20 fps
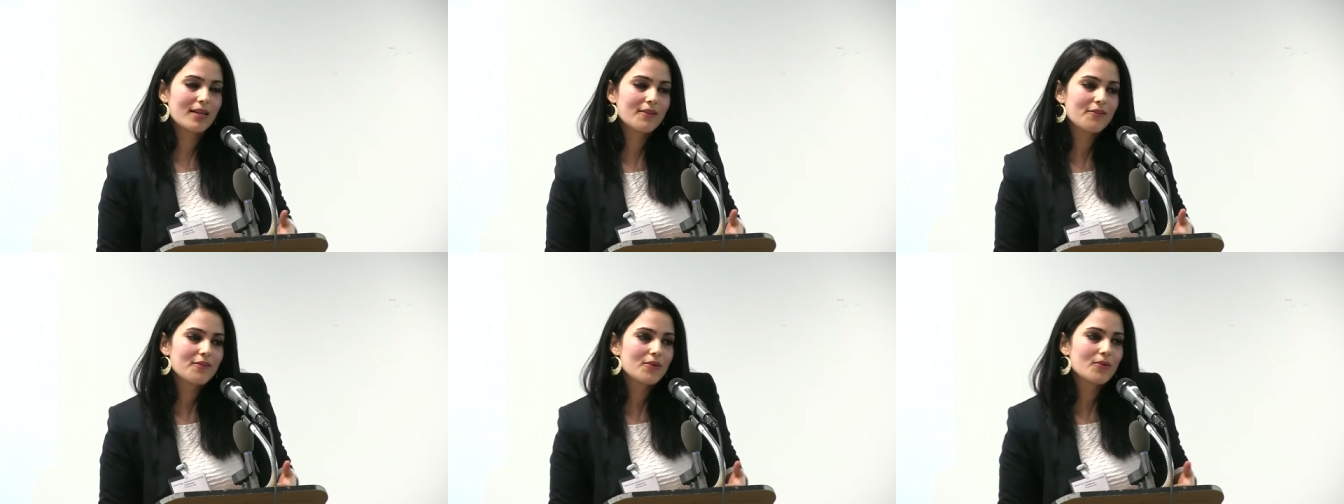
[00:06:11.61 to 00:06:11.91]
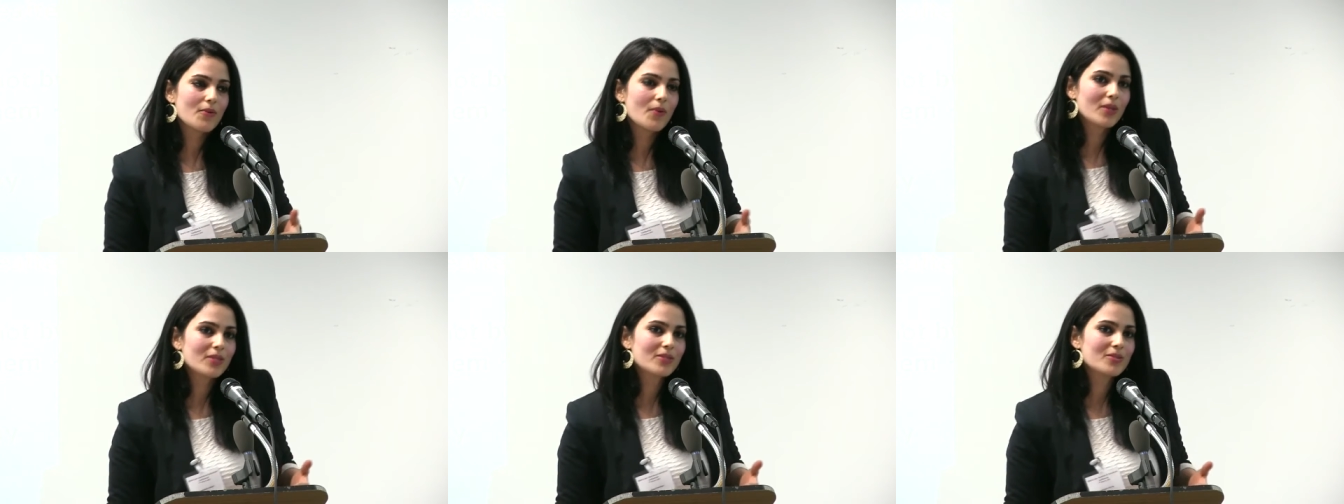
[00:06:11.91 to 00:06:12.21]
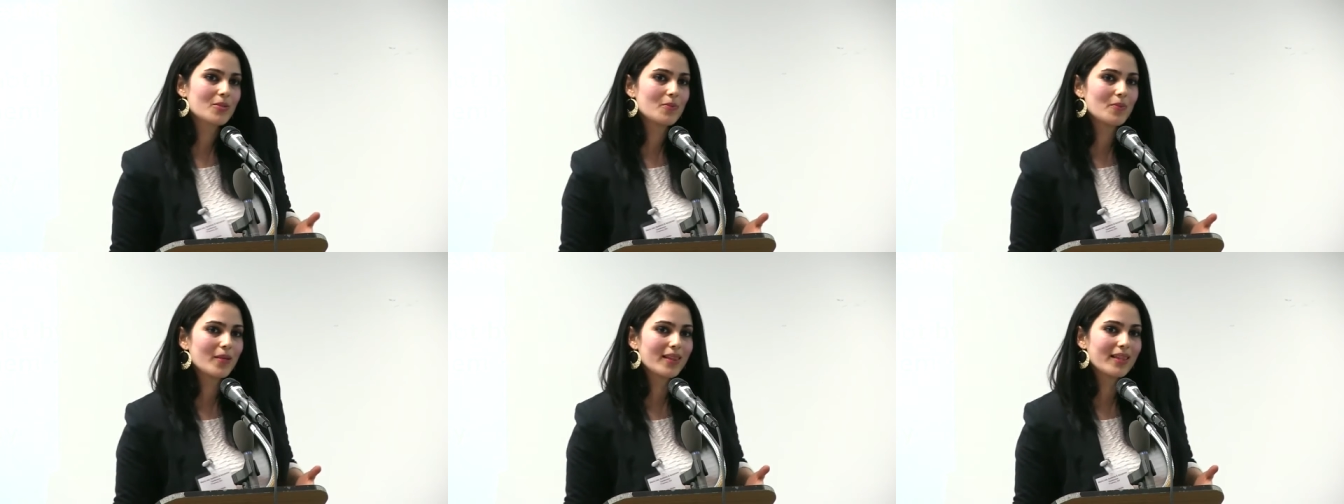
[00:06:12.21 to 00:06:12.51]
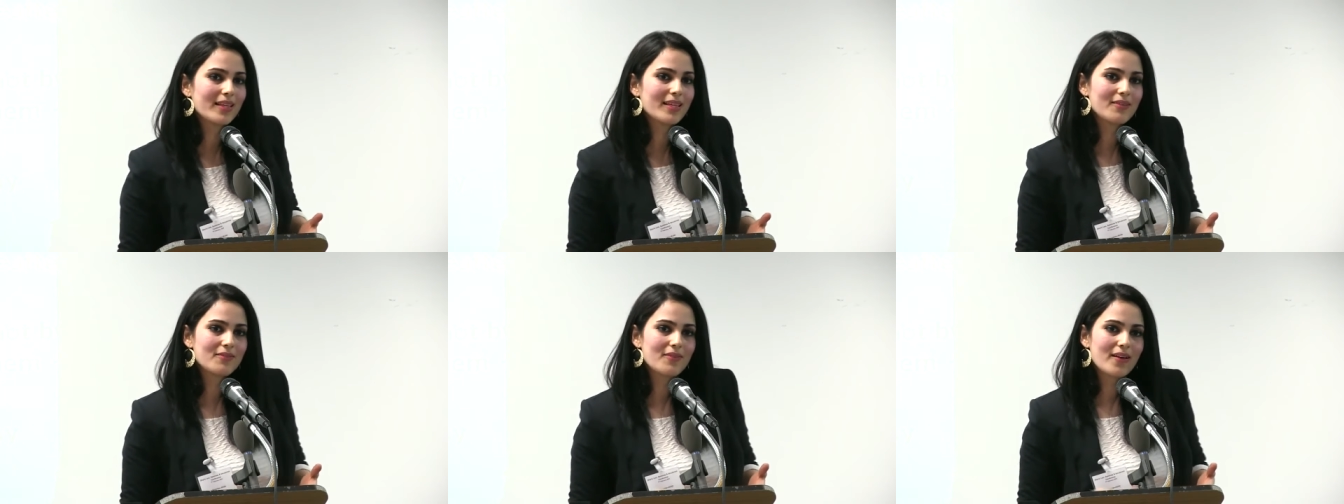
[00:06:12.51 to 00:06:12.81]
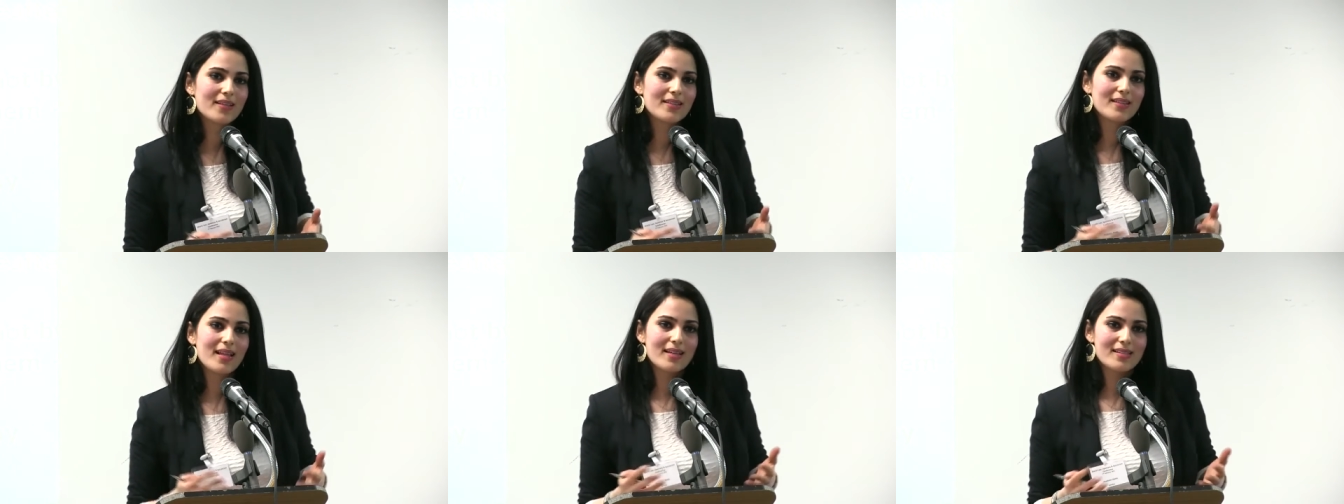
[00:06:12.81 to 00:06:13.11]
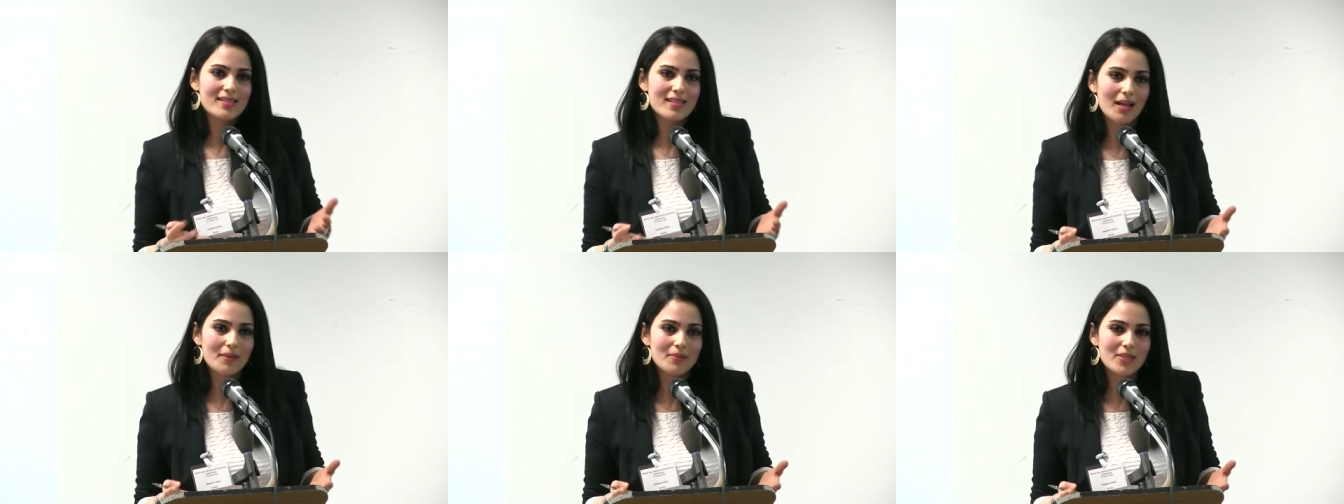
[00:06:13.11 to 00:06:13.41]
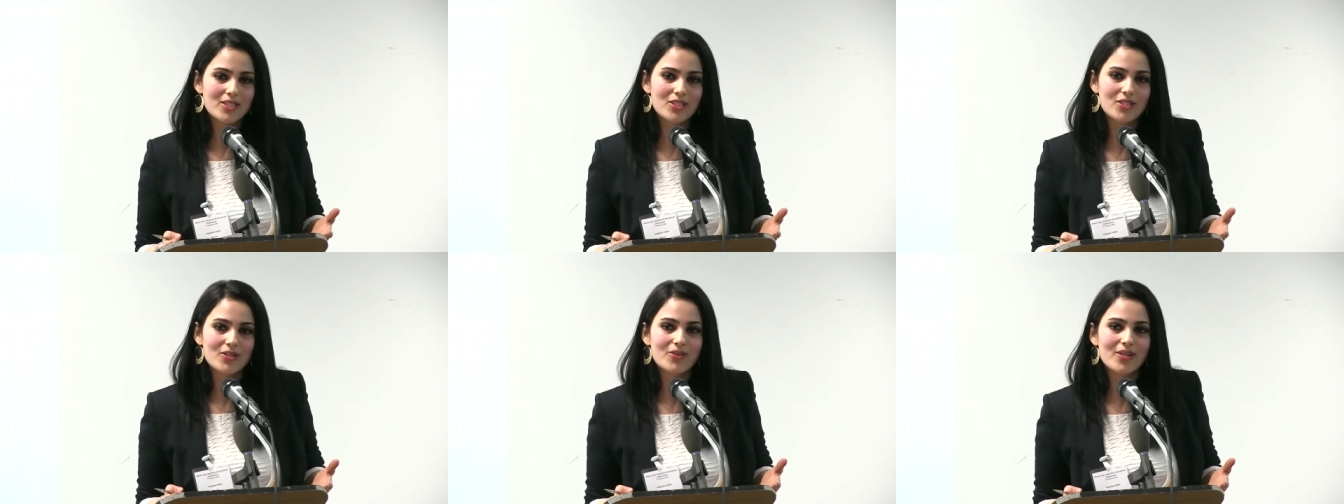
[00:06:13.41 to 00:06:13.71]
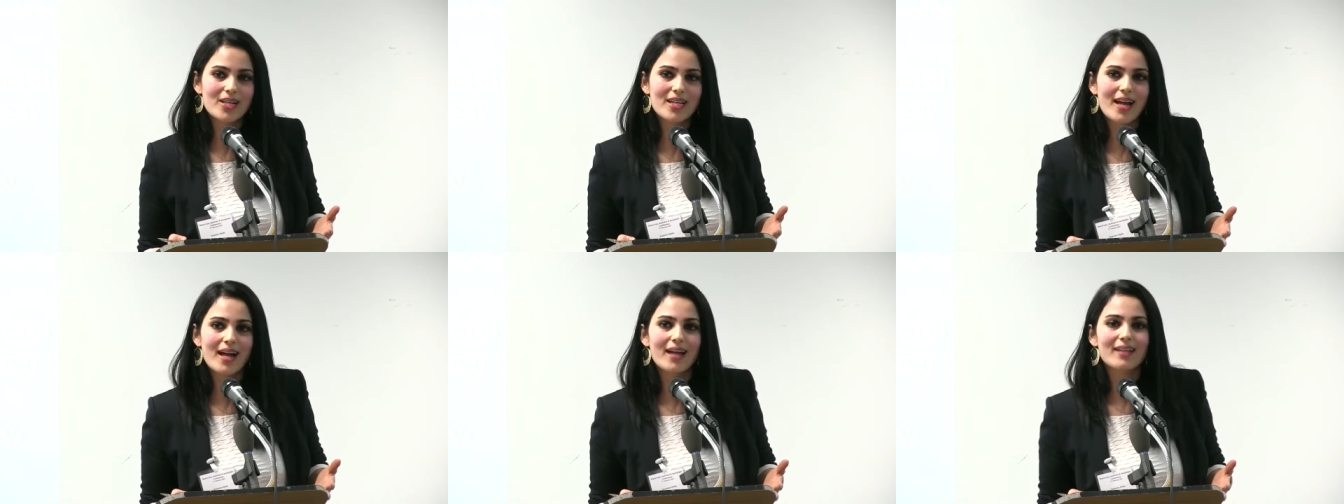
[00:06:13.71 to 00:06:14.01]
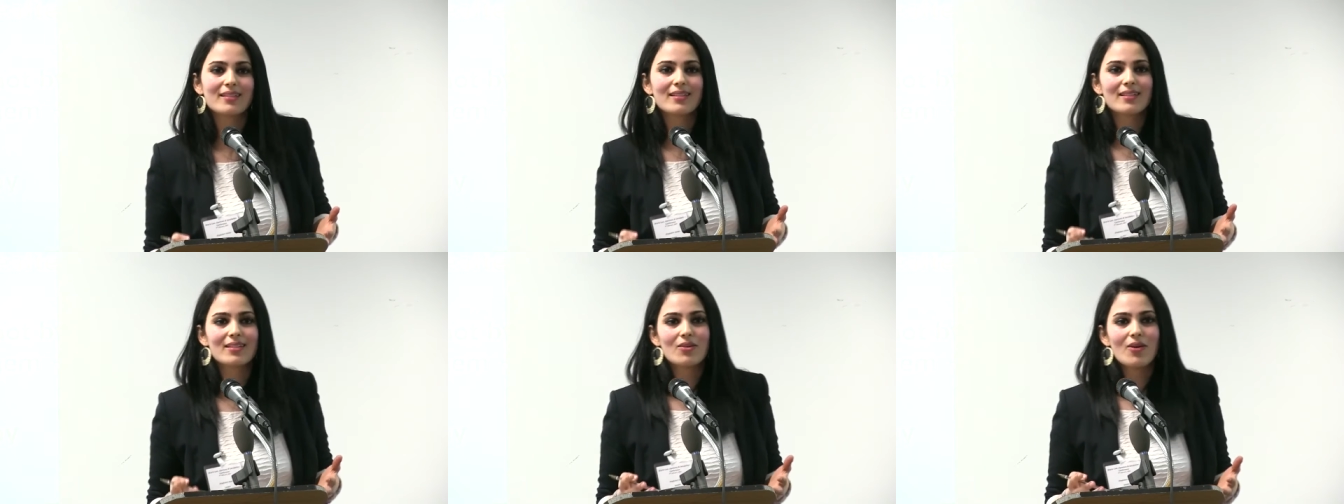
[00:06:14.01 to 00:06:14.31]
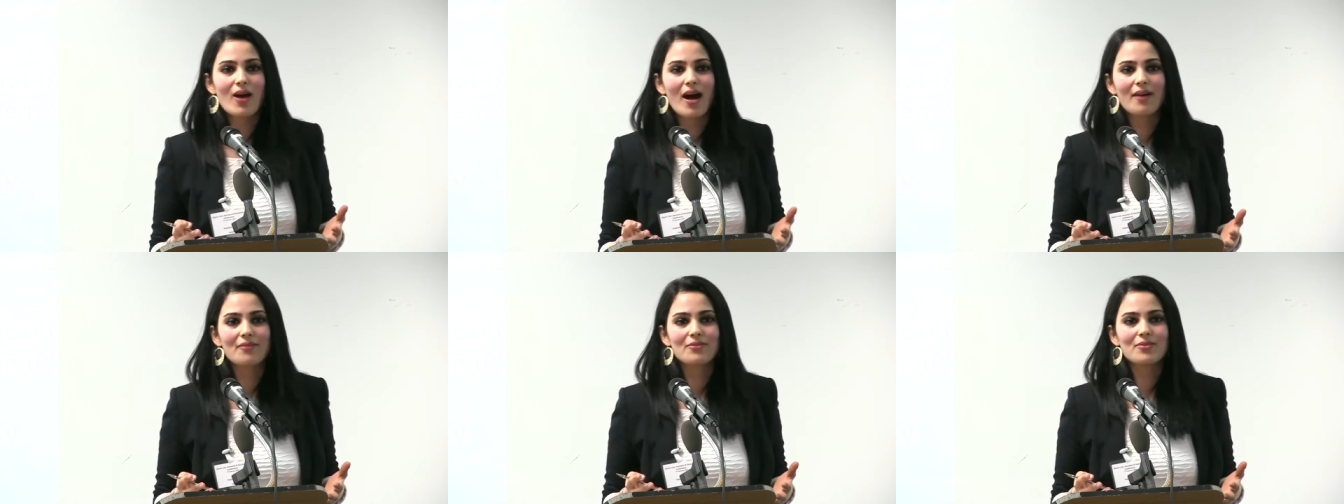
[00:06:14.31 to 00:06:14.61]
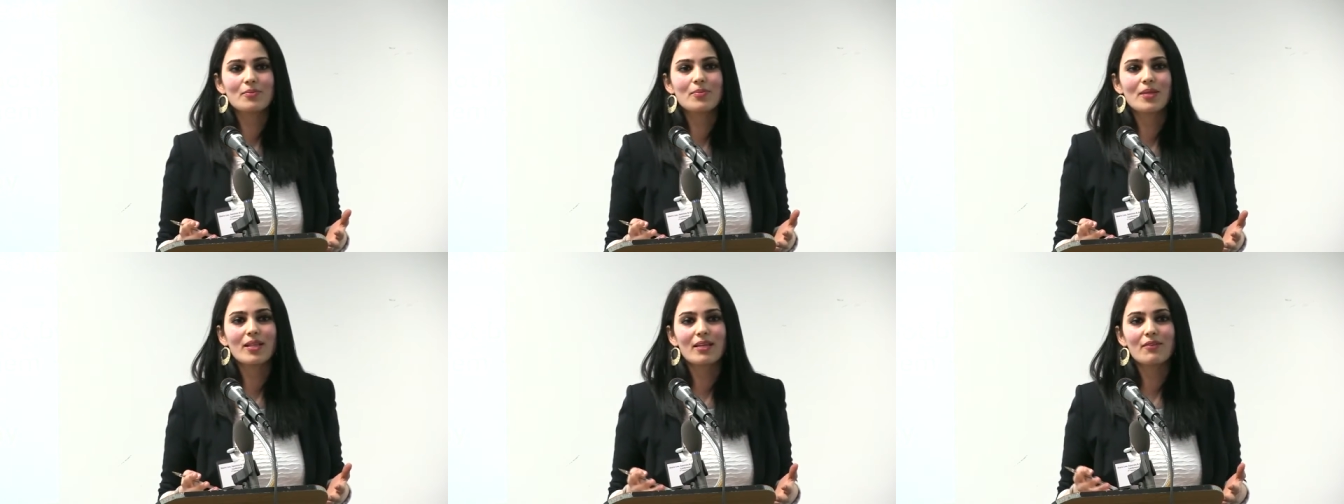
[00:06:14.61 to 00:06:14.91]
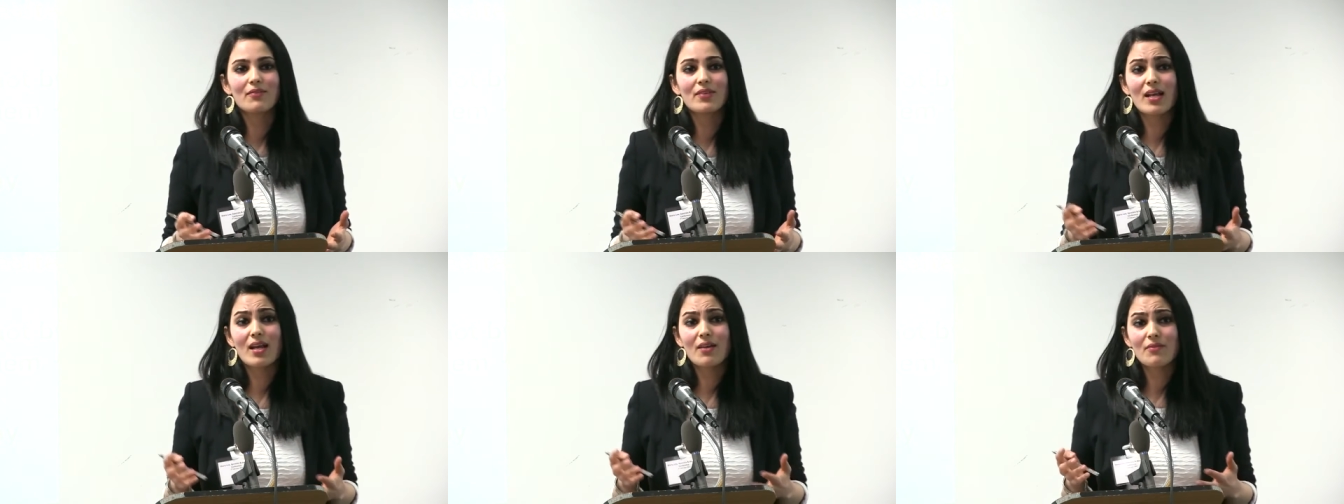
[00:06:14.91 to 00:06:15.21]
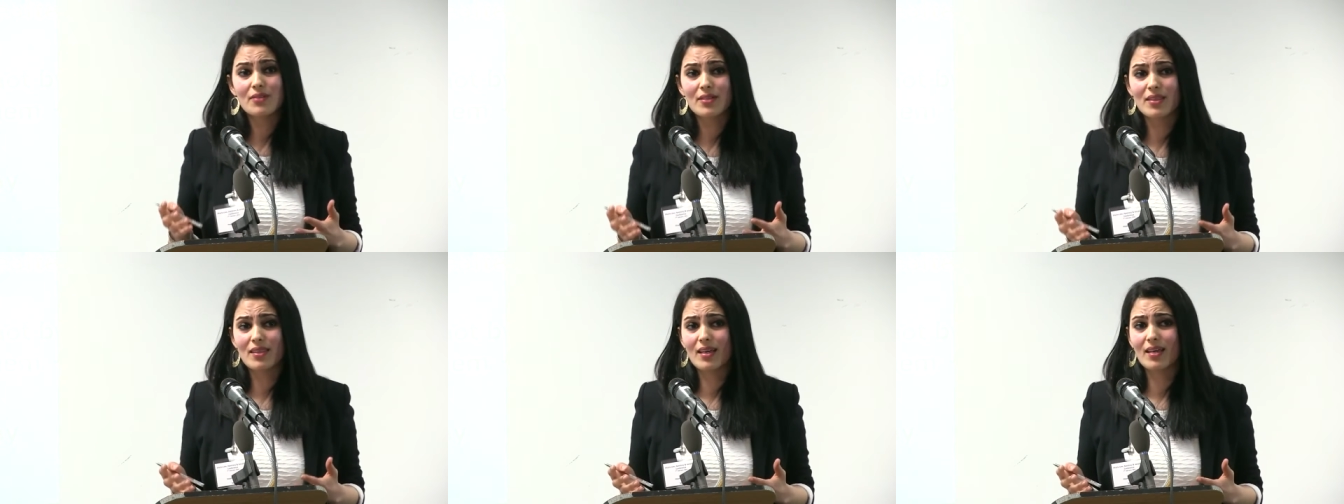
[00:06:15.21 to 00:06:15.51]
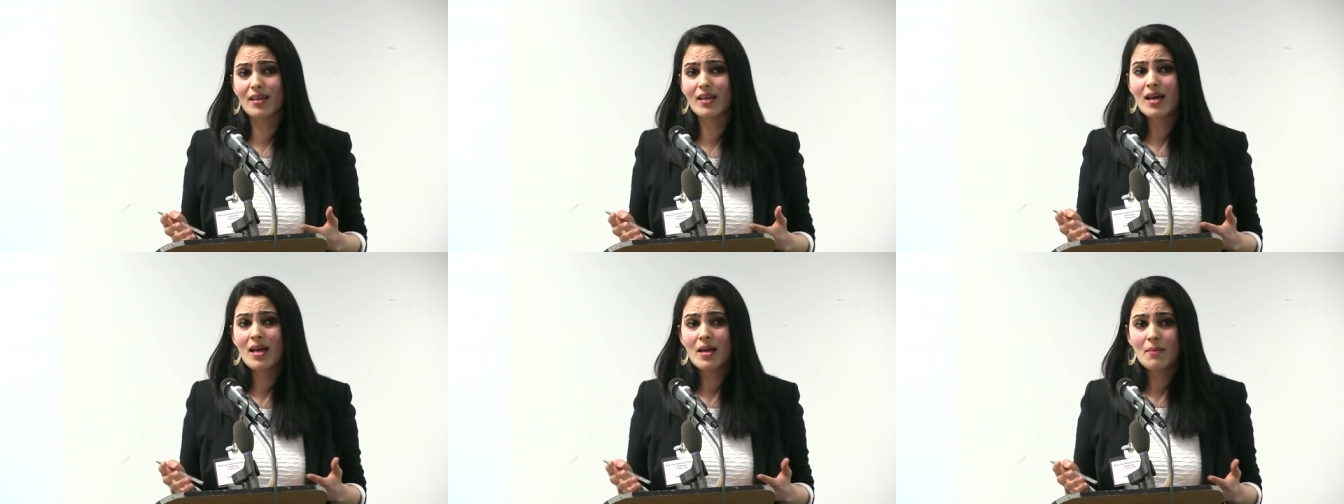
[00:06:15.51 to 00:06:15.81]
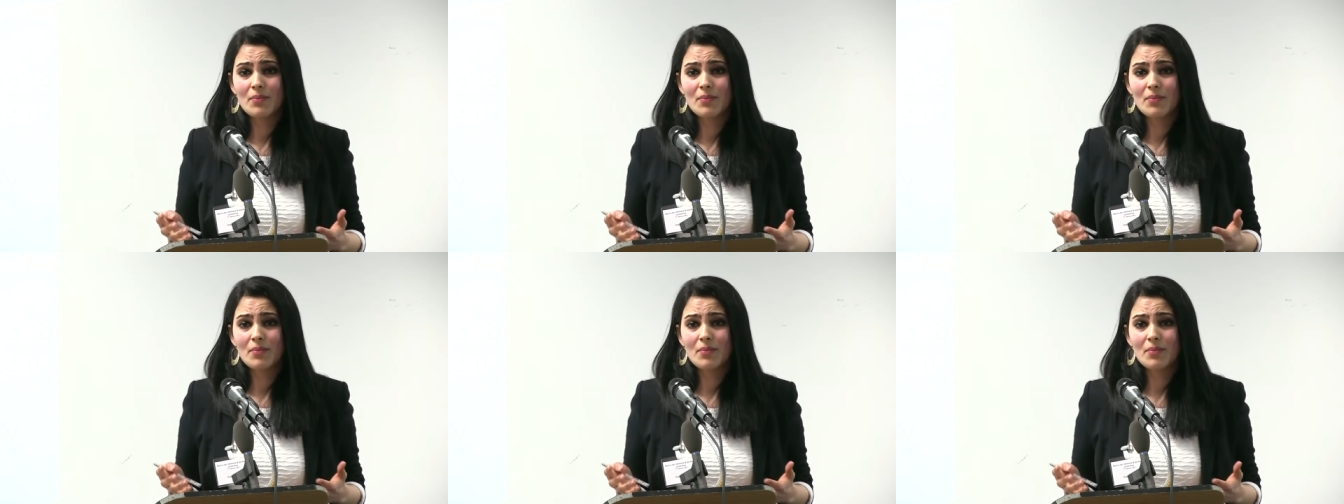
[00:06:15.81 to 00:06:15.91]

If you want to believe in Islamic Sharia, then you have to believe in everything